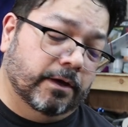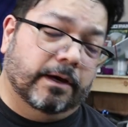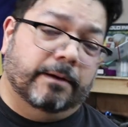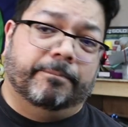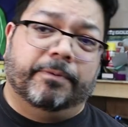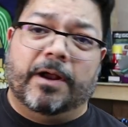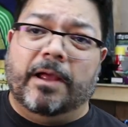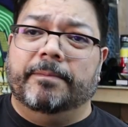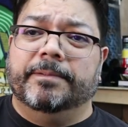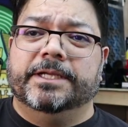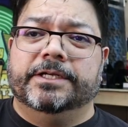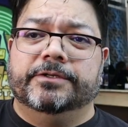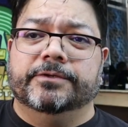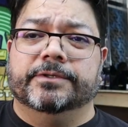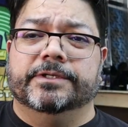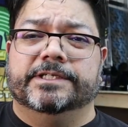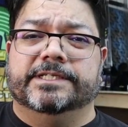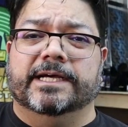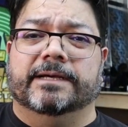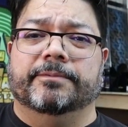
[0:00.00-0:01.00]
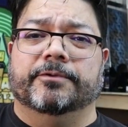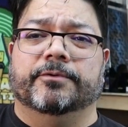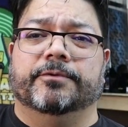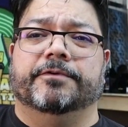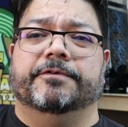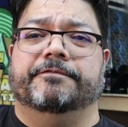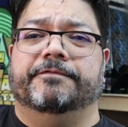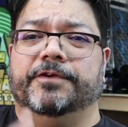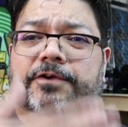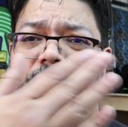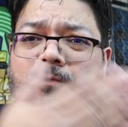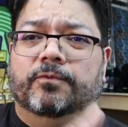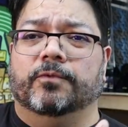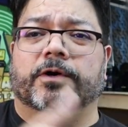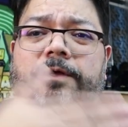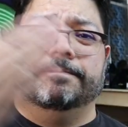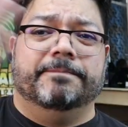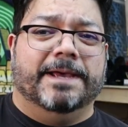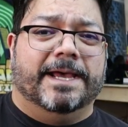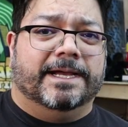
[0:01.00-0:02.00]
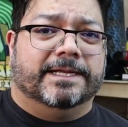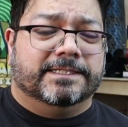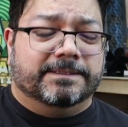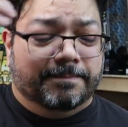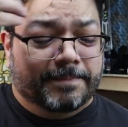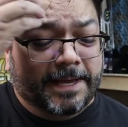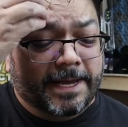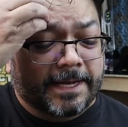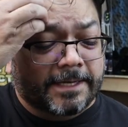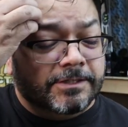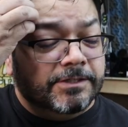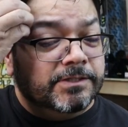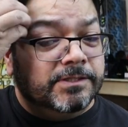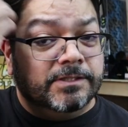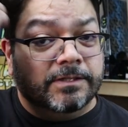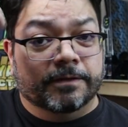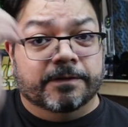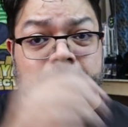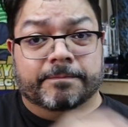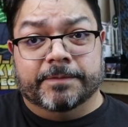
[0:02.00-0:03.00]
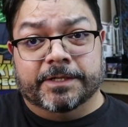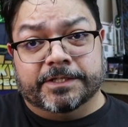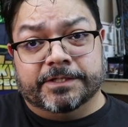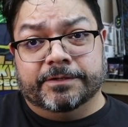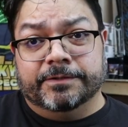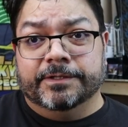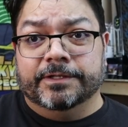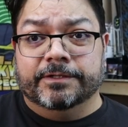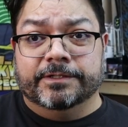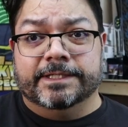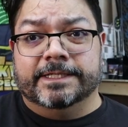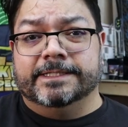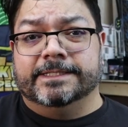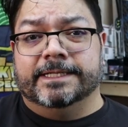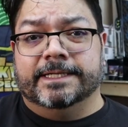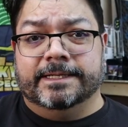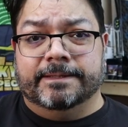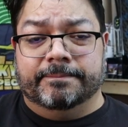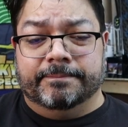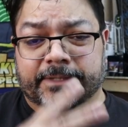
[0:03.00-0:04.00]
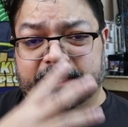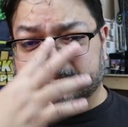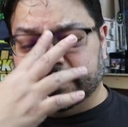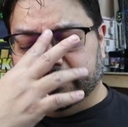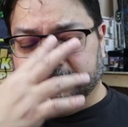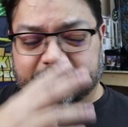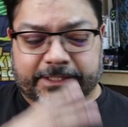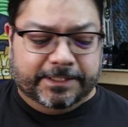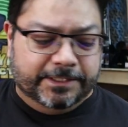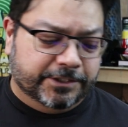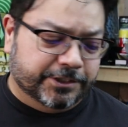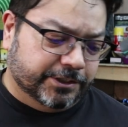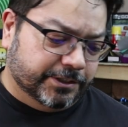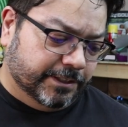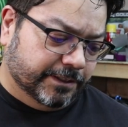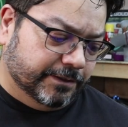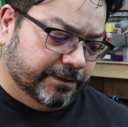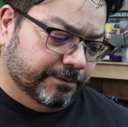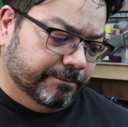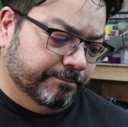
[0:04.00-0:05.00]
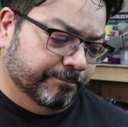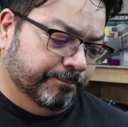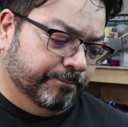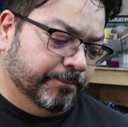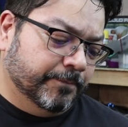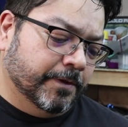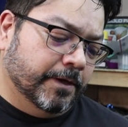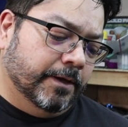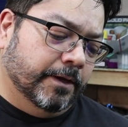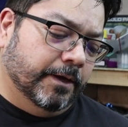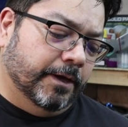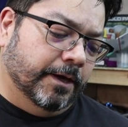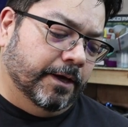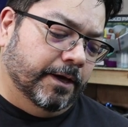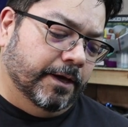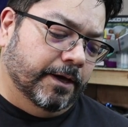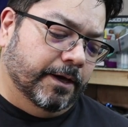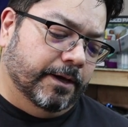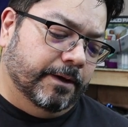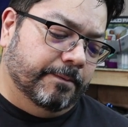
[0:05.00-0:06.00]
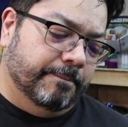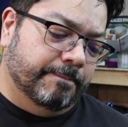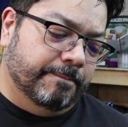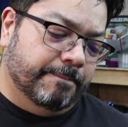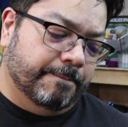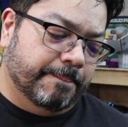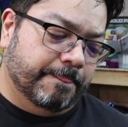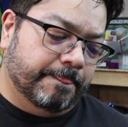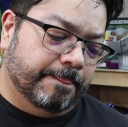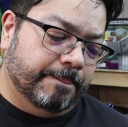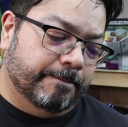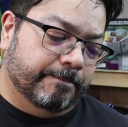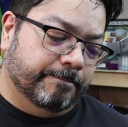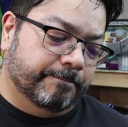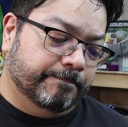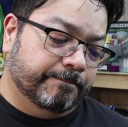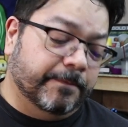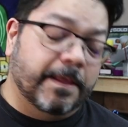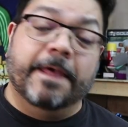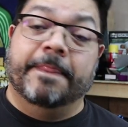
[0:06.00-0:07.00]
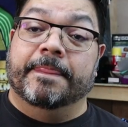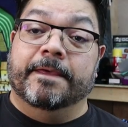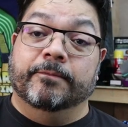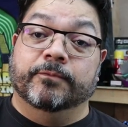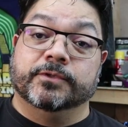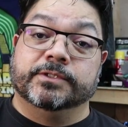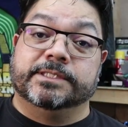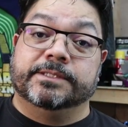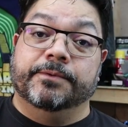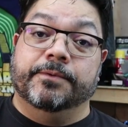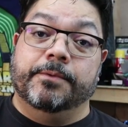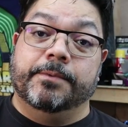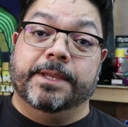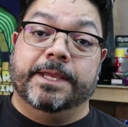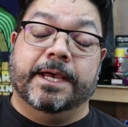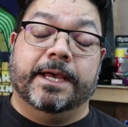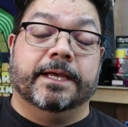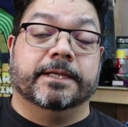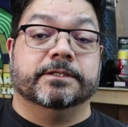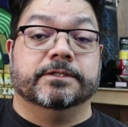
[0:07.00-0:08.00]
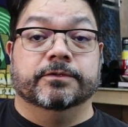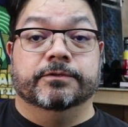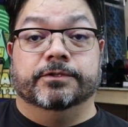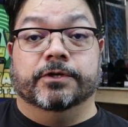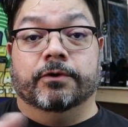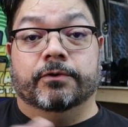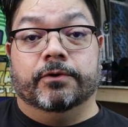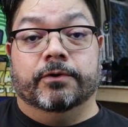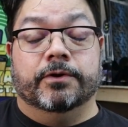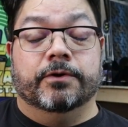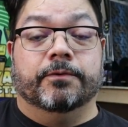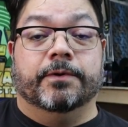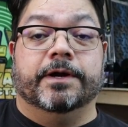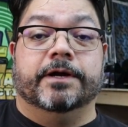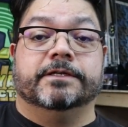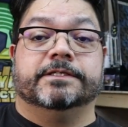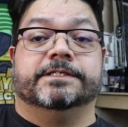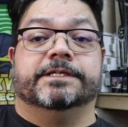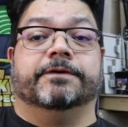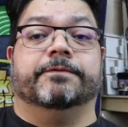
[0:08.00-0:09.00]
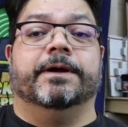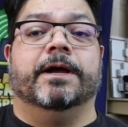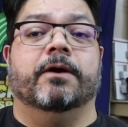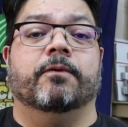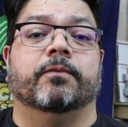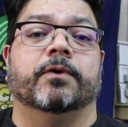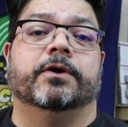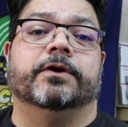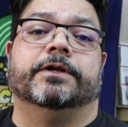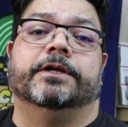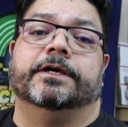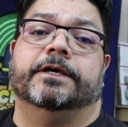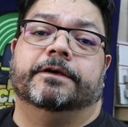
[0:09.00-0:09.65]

I'll probably do a double review, one back to back, just so the material doesn't get mixed with each other. Um, and then we'll see what we got. So don't go anywhere. Stick around. We're going